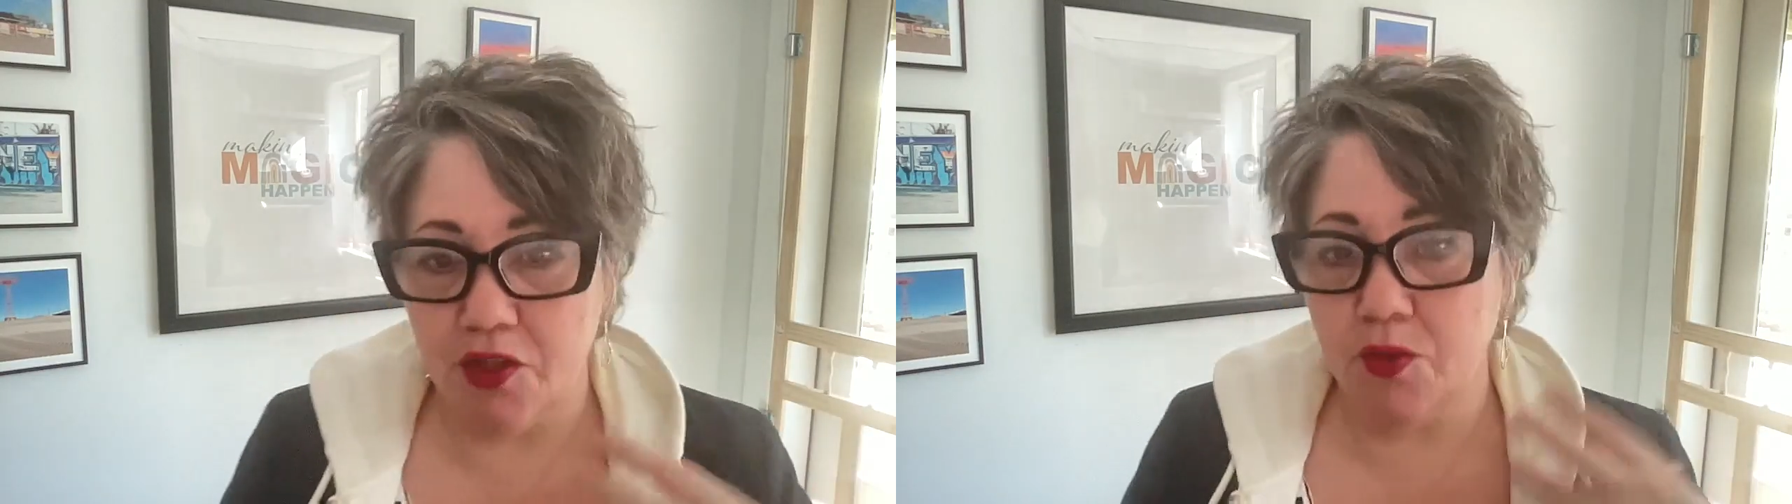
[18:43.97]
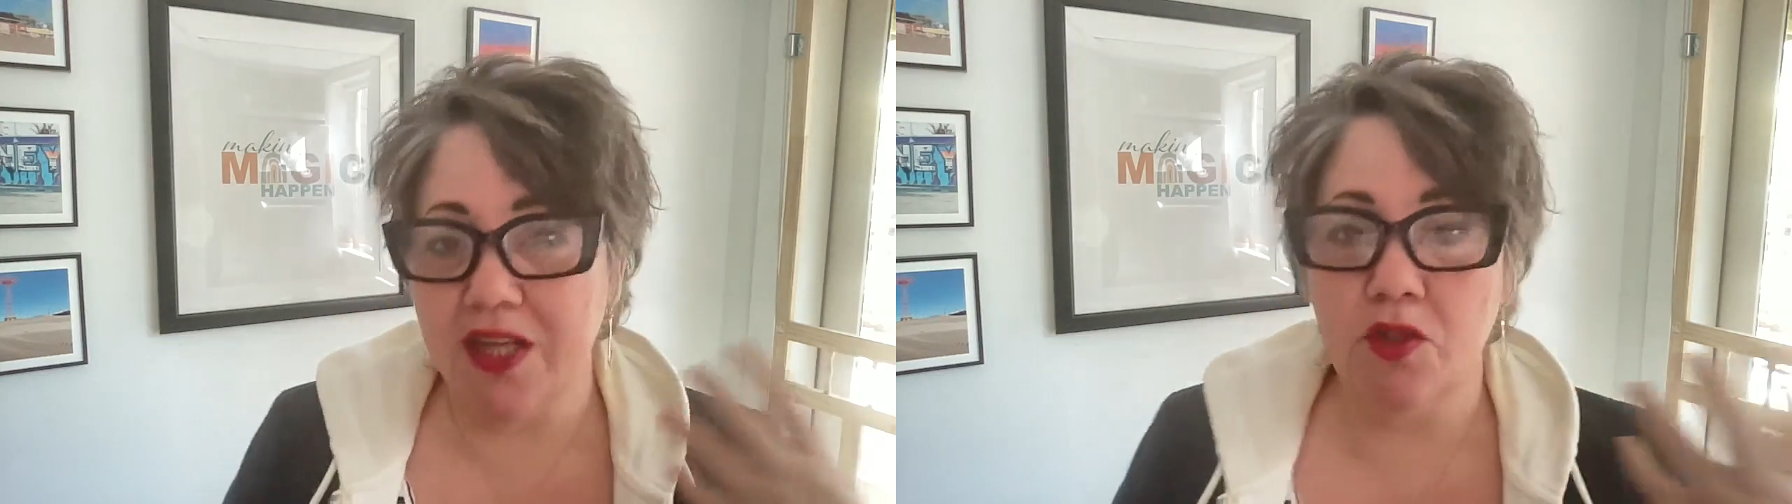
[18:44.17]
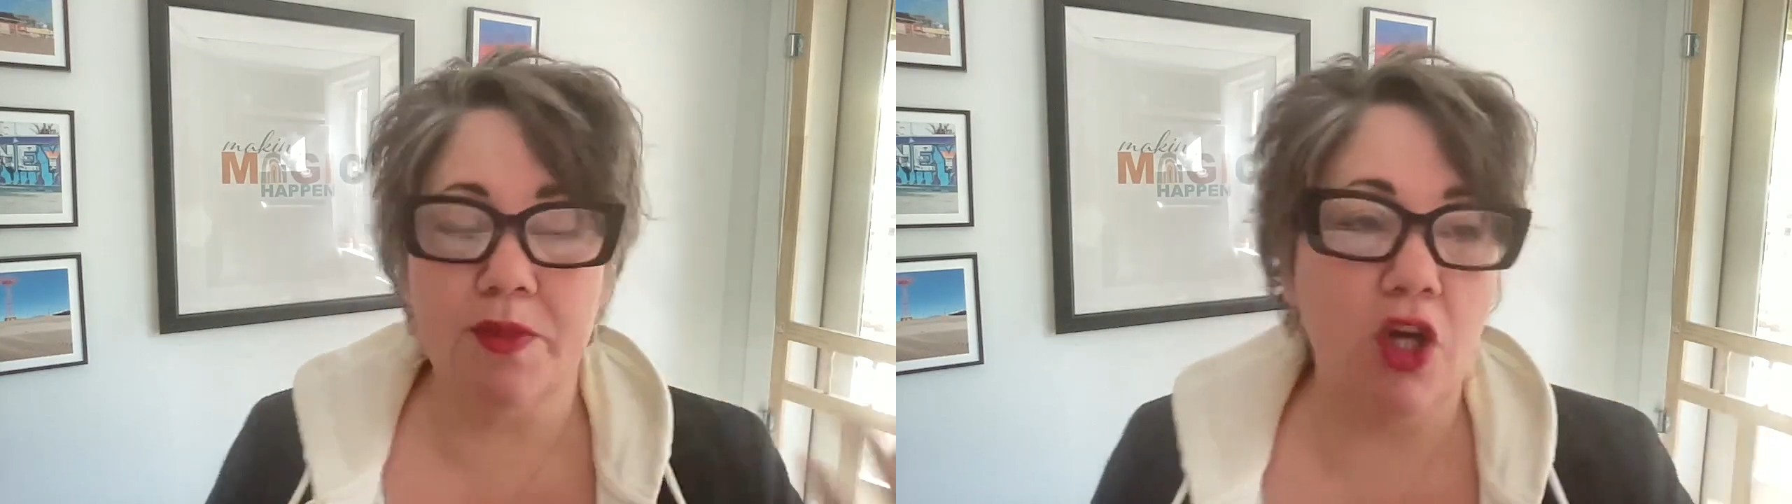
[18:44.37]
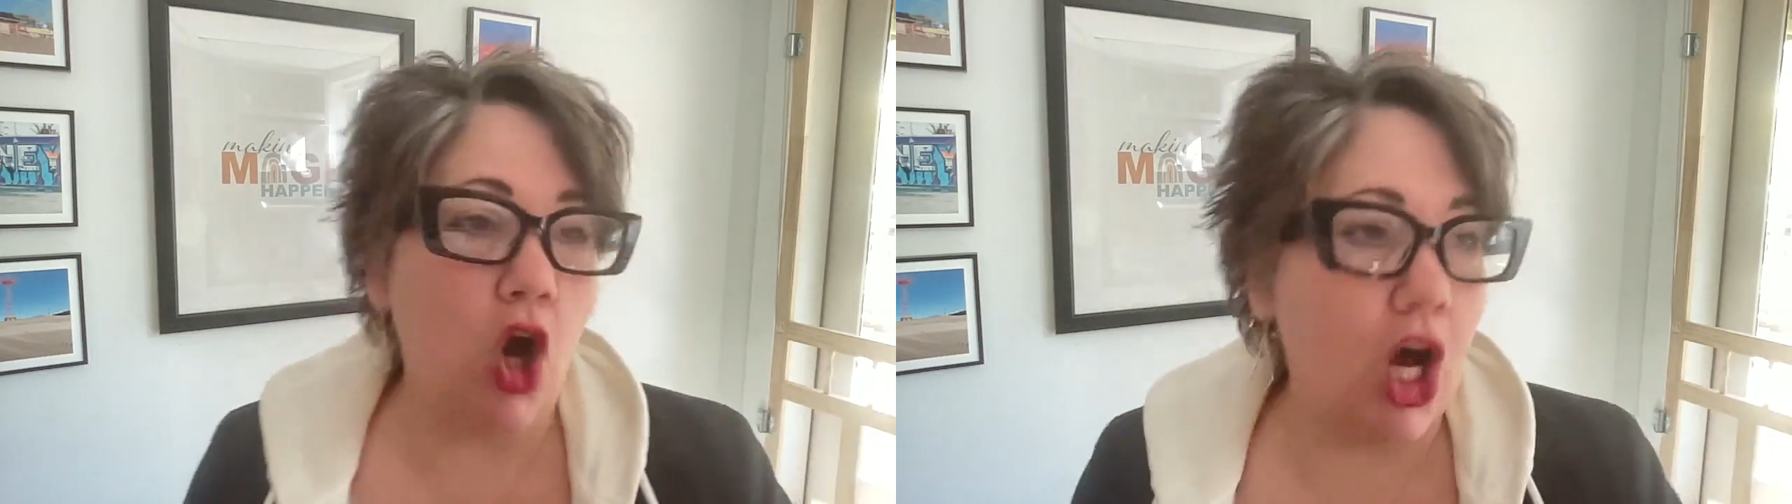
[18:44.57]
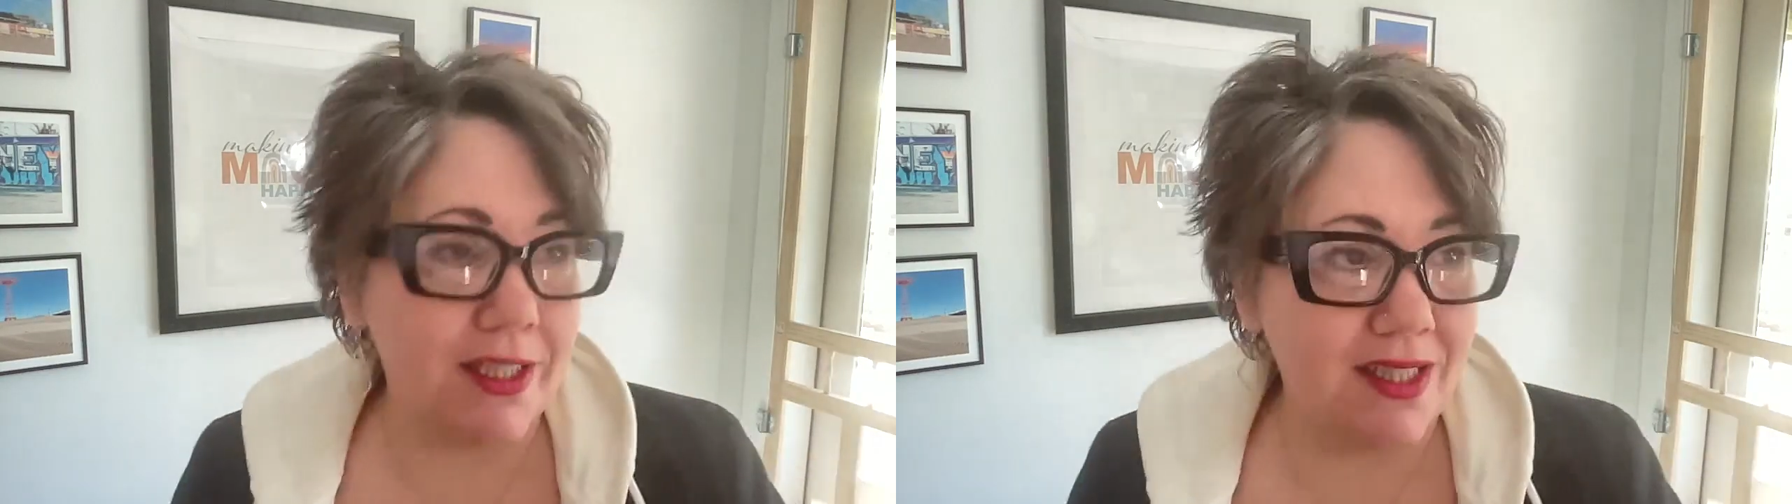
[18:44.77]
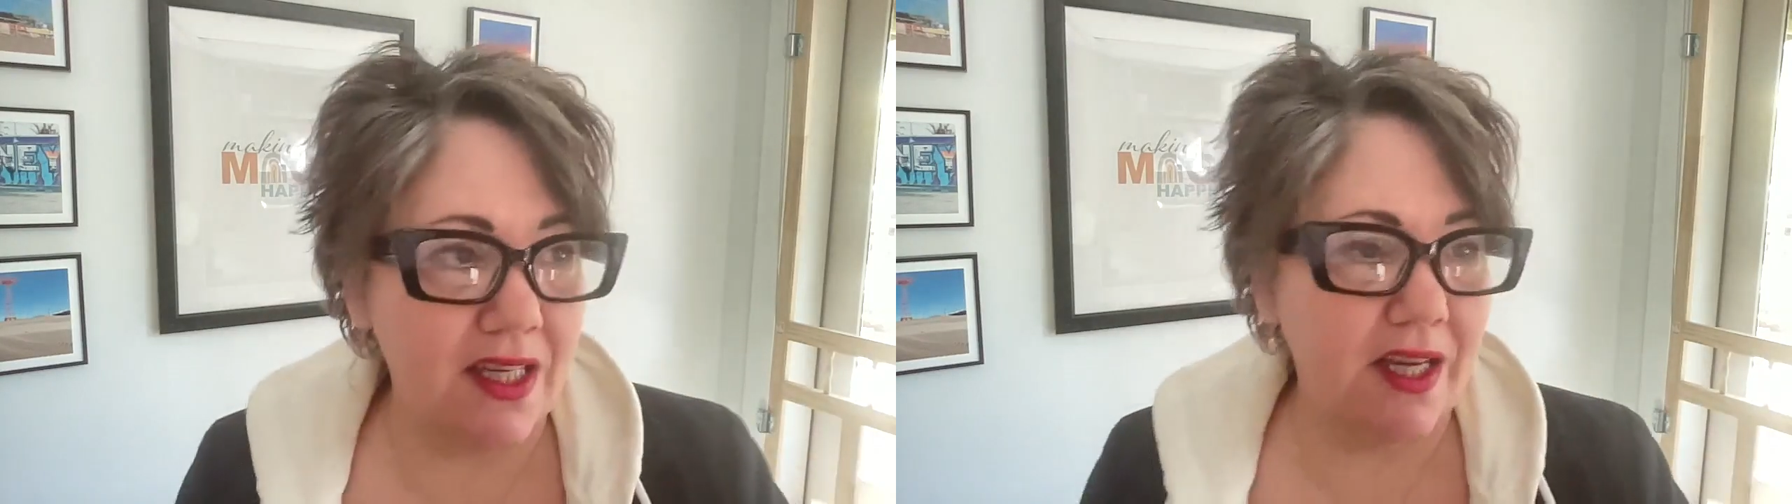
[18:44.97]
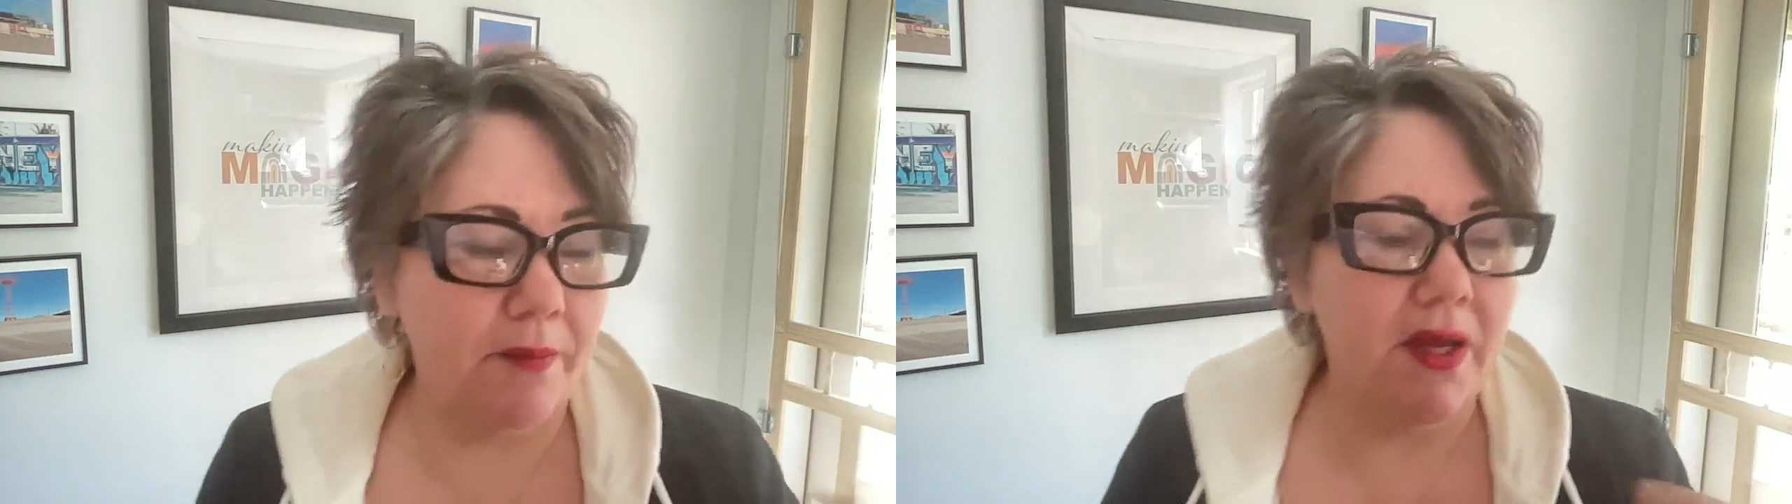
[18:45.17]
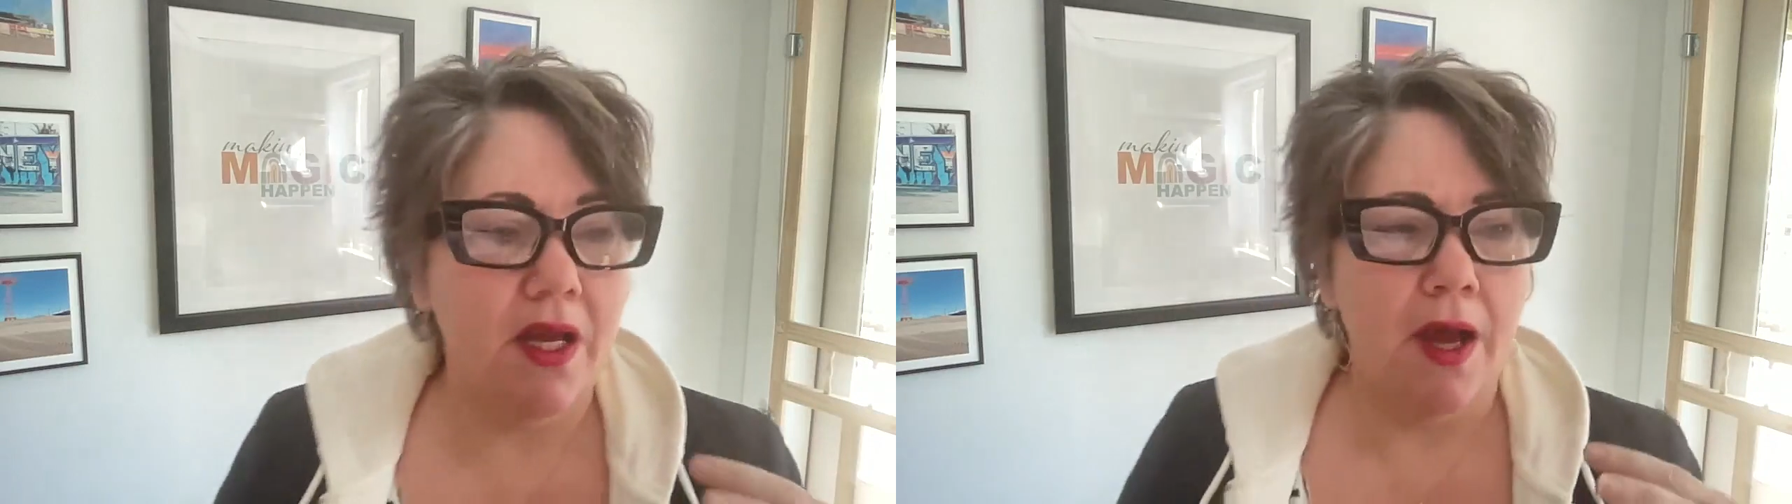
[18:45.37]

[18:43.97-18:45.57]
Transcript: You guys will be awesome.